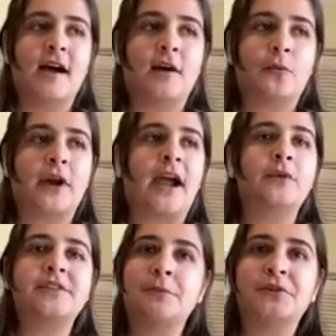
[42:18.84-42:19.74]
where I
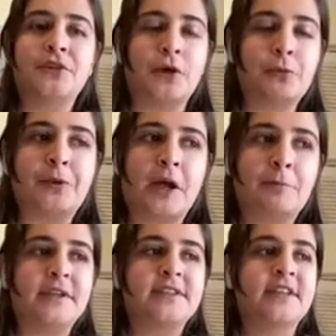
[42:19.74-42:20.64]
was able to open up
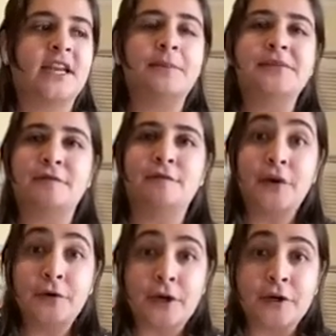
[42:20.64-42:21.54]
and send him some
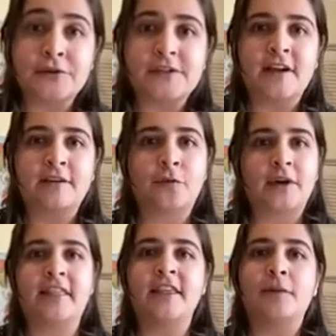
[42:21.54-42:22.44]
photos of what
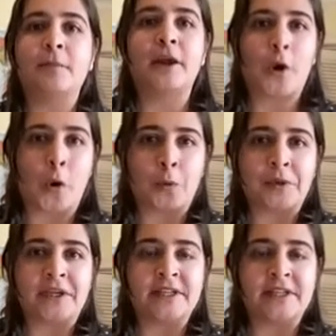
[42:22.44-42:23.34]
I think my home
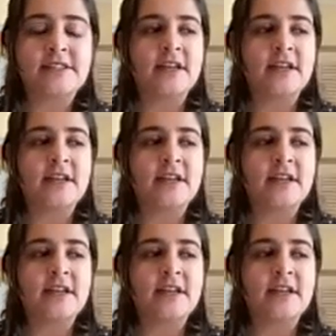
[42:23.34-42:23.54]
is.